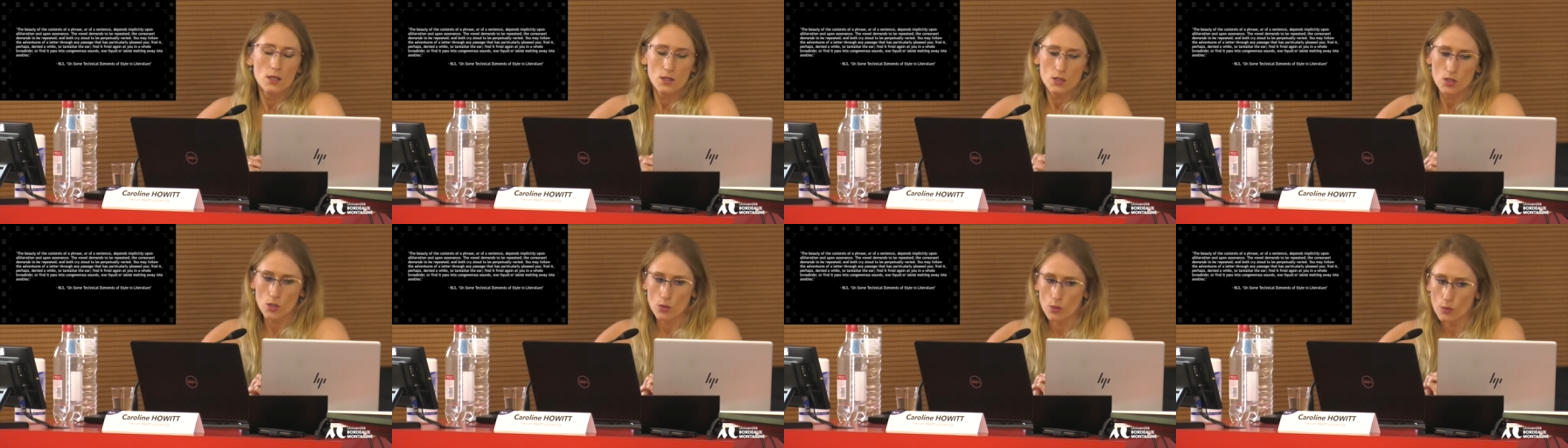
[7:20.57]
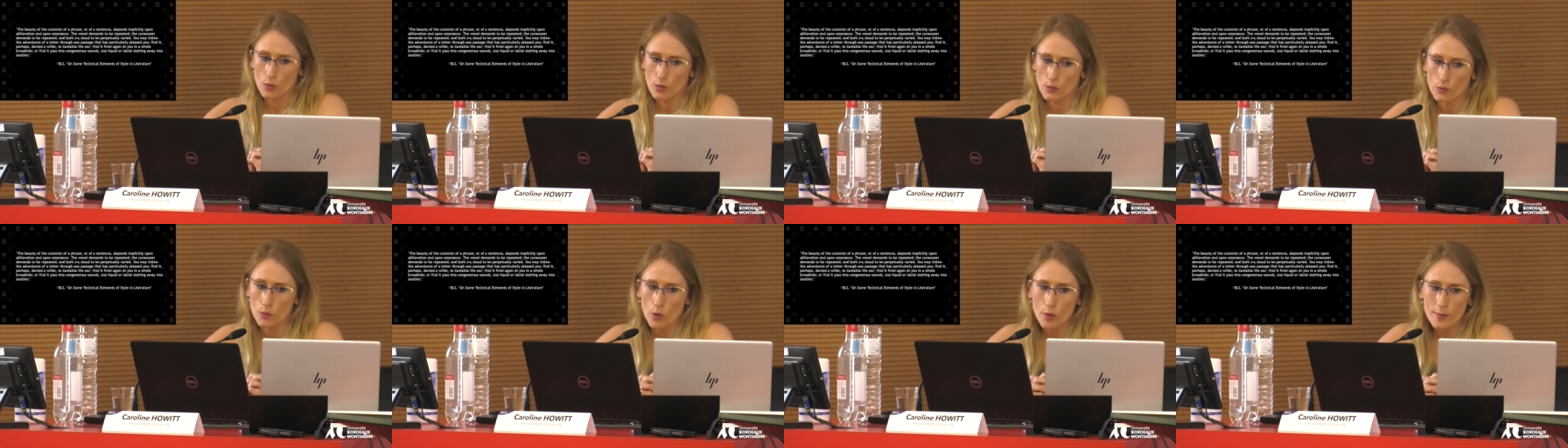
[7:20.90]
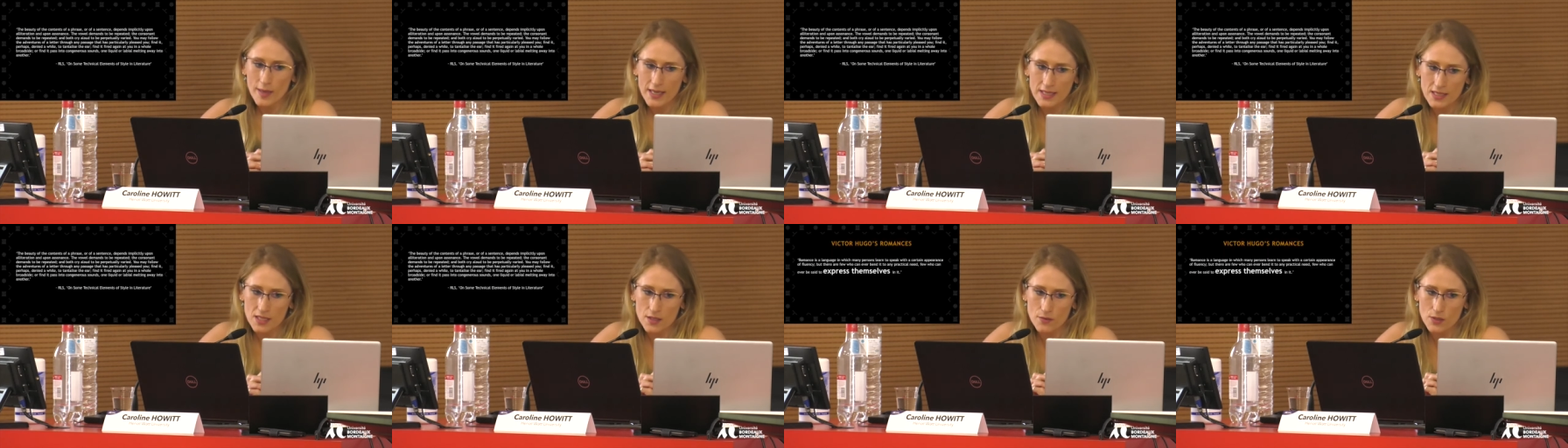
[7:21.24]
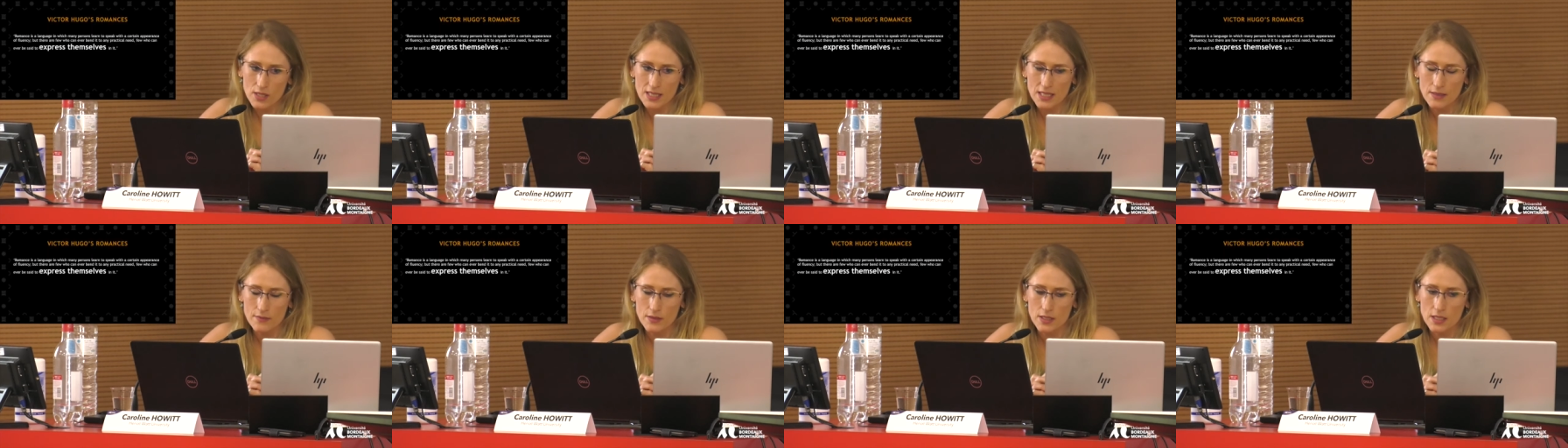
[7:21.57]
So romance
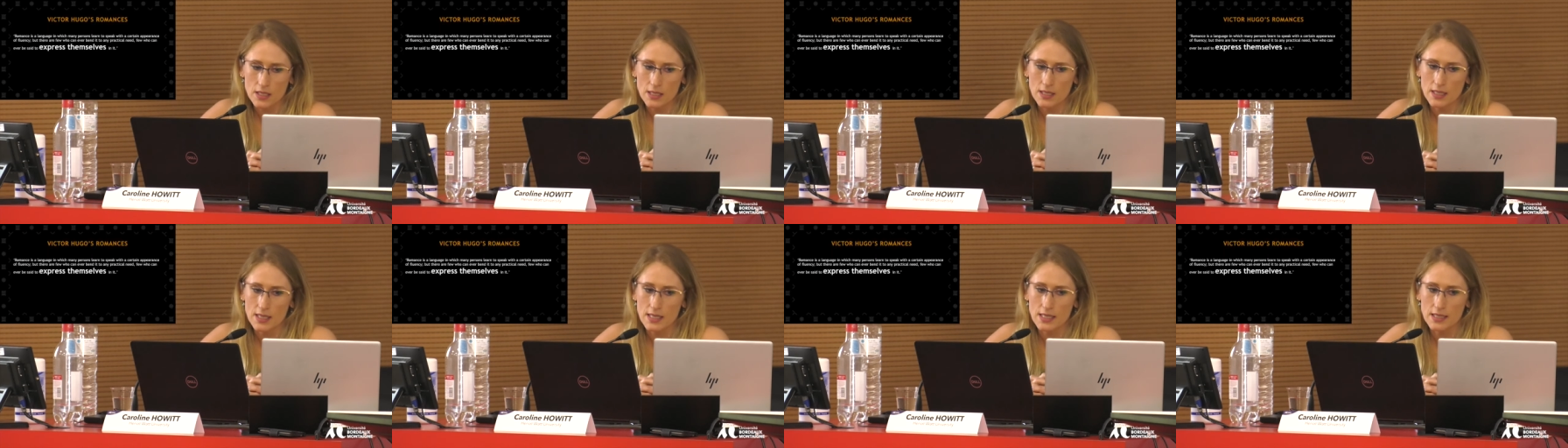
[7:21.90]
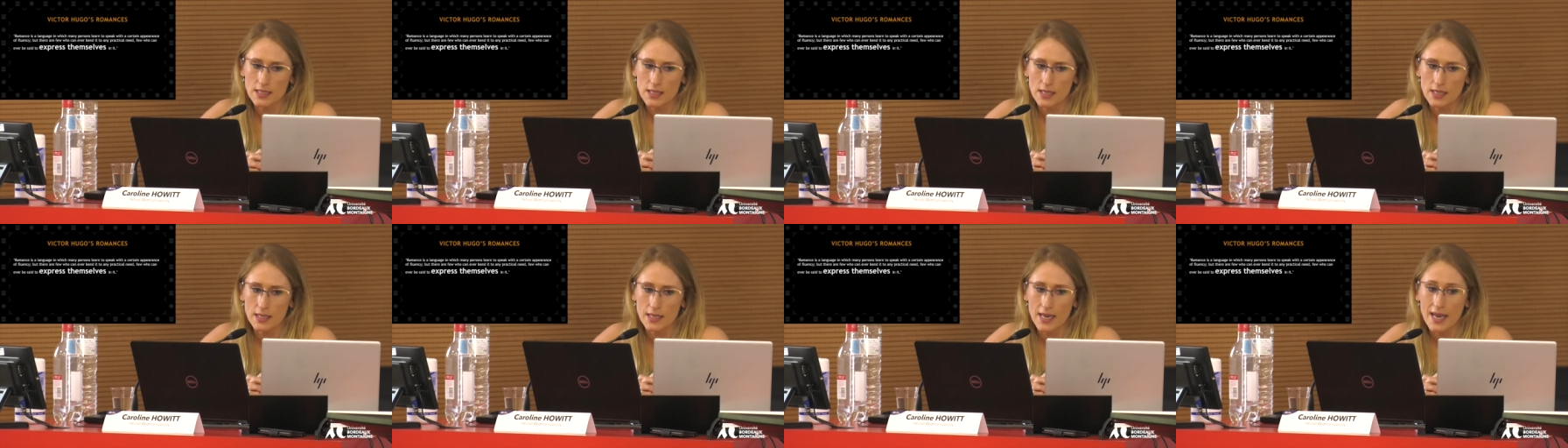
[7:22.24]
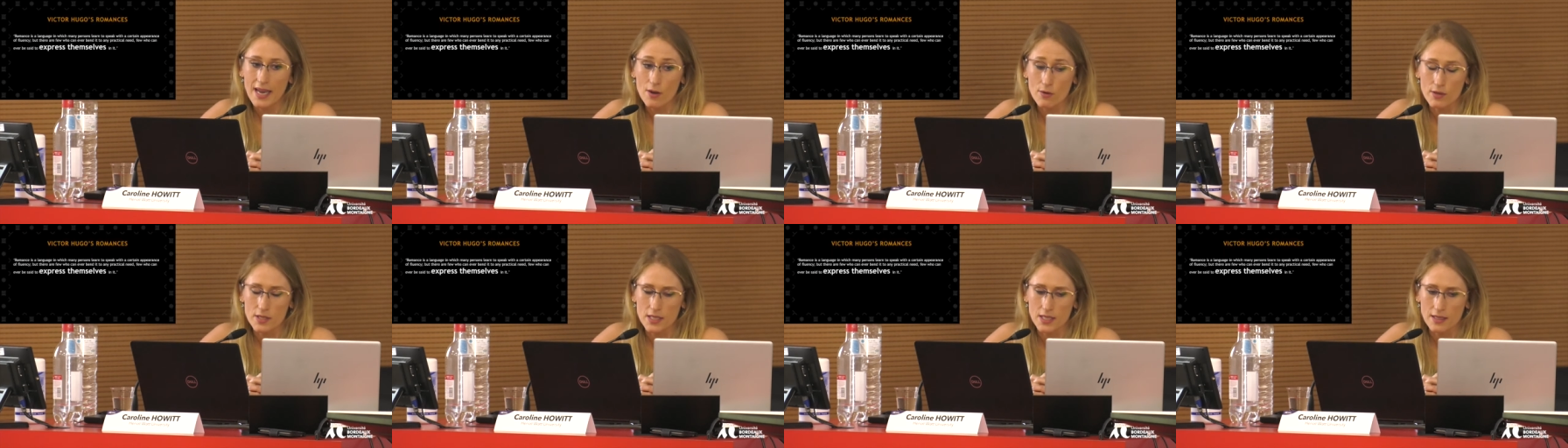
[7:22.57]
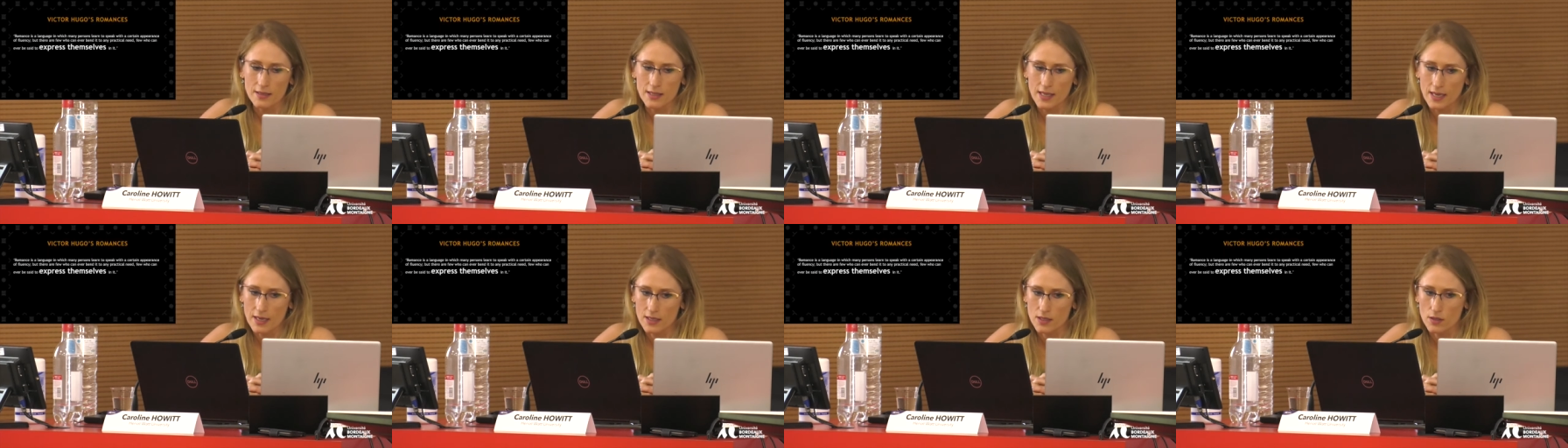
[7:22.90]
for Stevenson is inherent
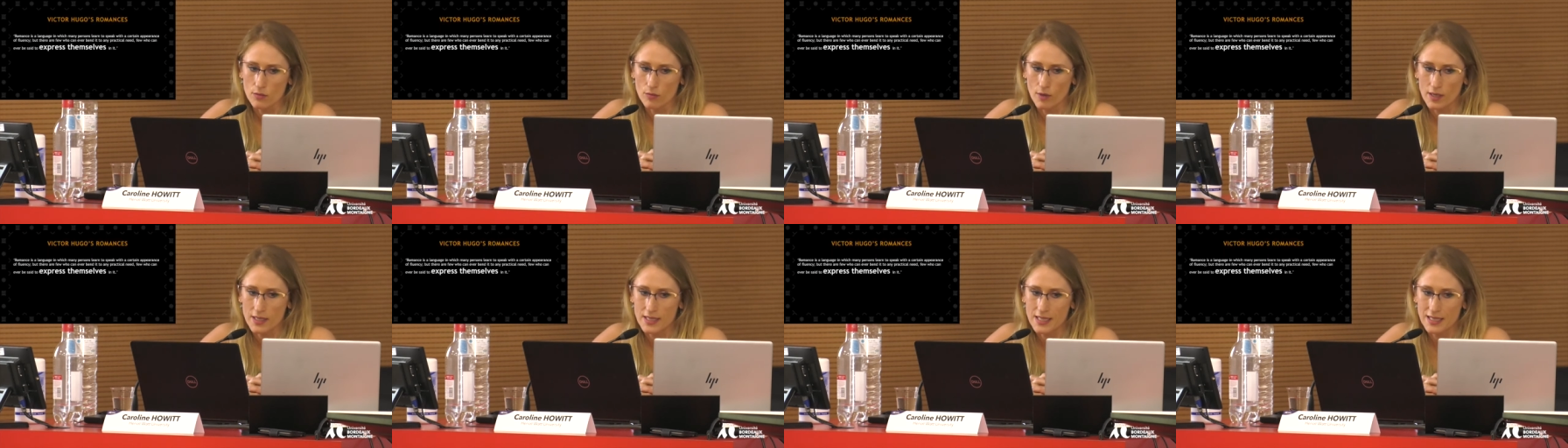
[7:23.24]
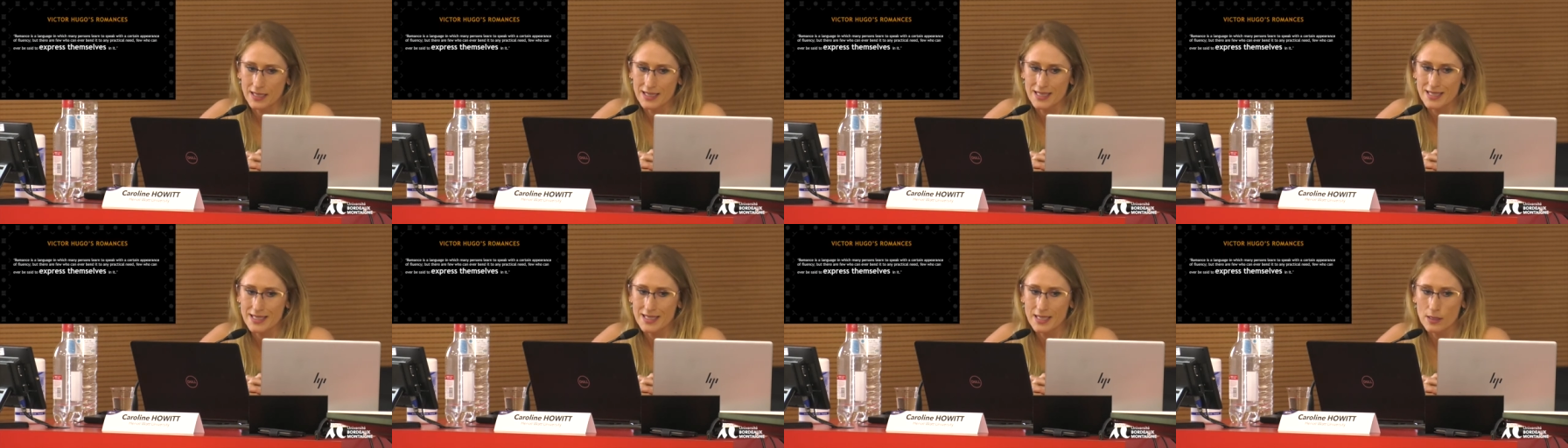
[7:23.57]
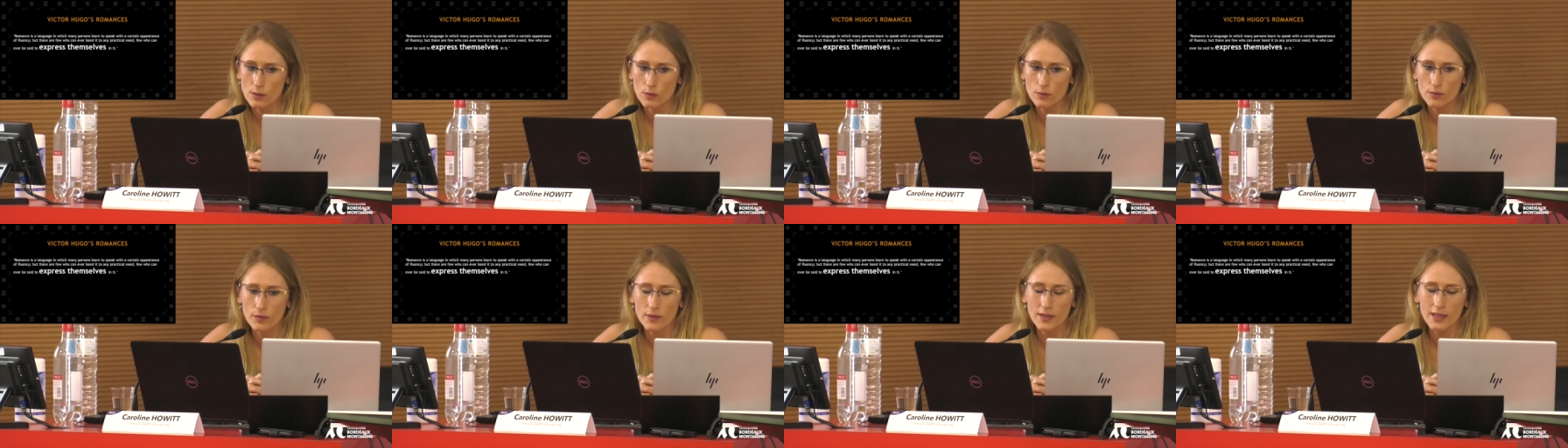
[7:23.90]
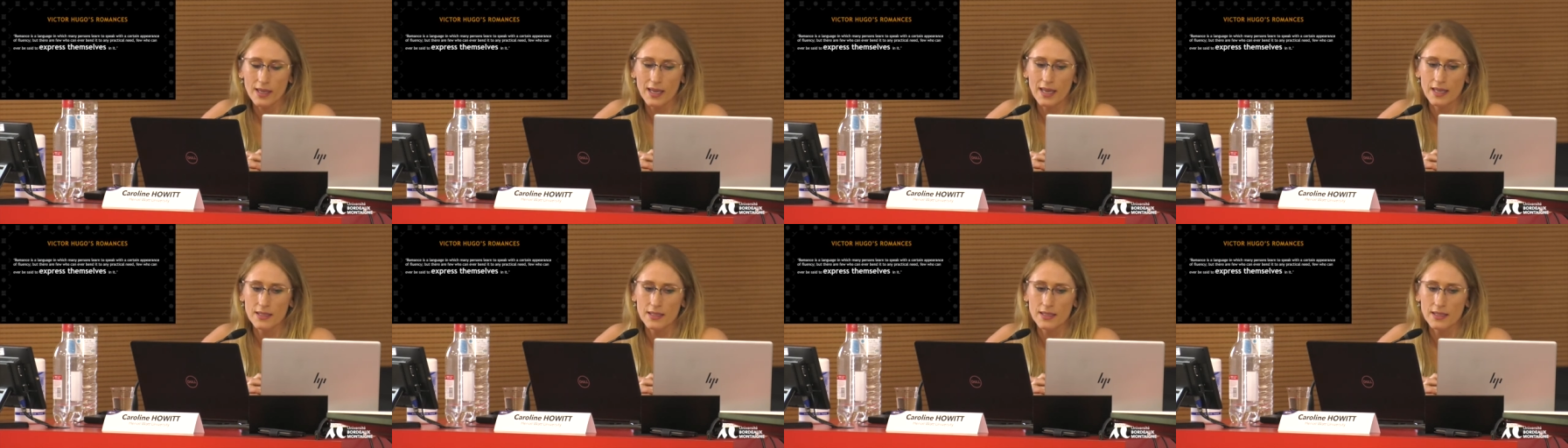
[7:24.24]
in the act of writing itself